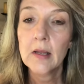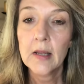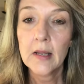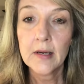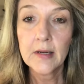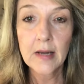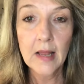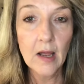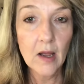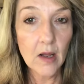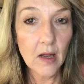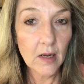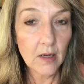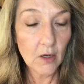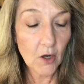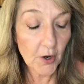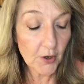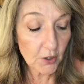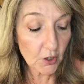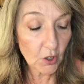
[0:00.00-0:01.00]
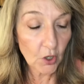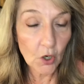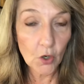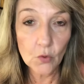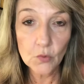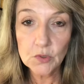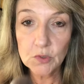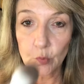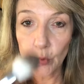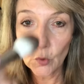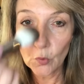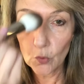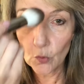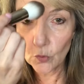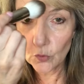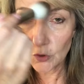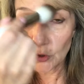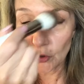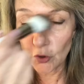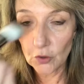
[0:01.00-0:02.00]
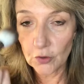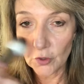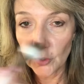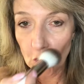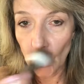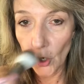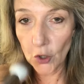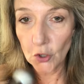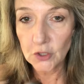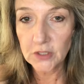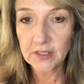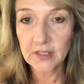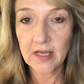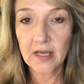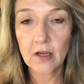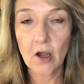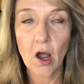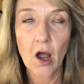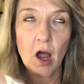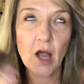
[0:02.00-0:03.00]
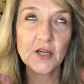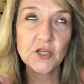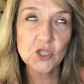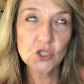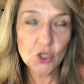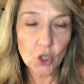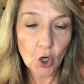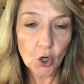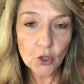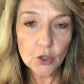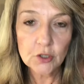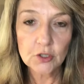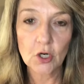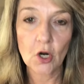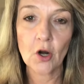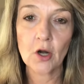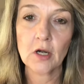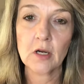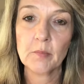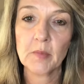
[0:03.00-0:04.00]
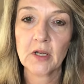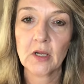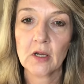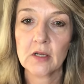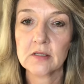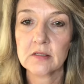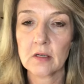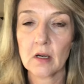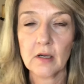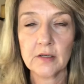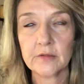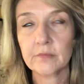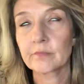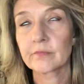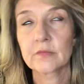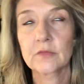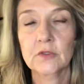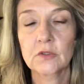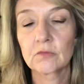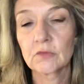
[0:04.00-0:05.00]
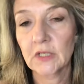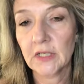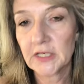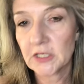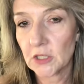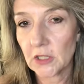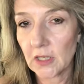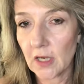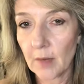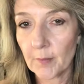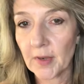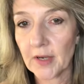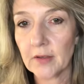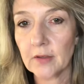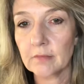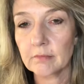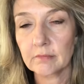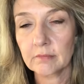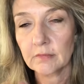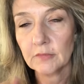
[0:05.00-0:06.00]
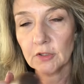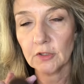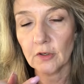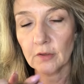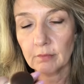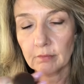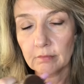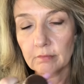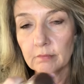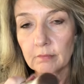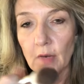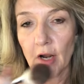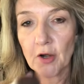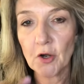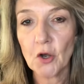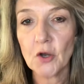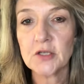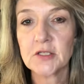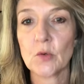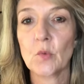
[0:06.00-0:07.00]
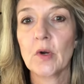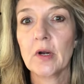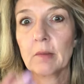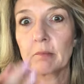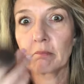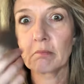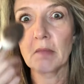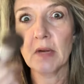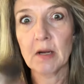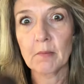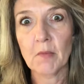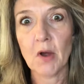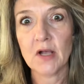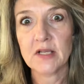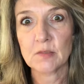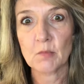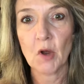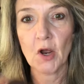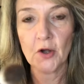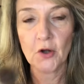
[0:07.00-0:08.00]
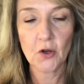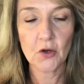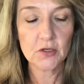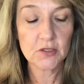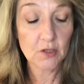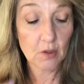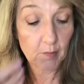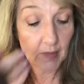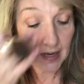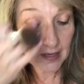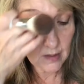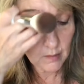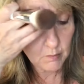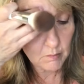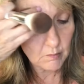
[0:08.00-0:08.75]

Now, a lot of girls will do the nose thing. I don't, only because I really don't like my nose. I want to minimize my nose, not make it